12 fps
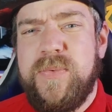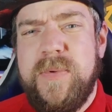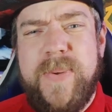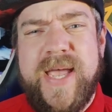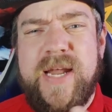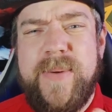You
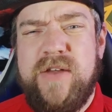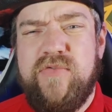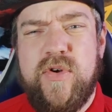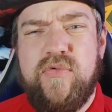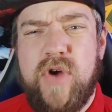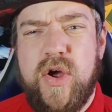wouldn't be picking up any
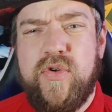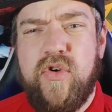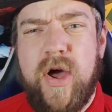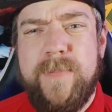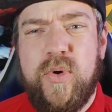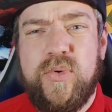real road
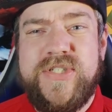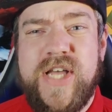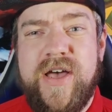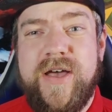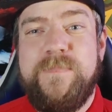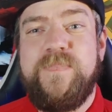grime or
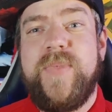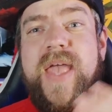dirt.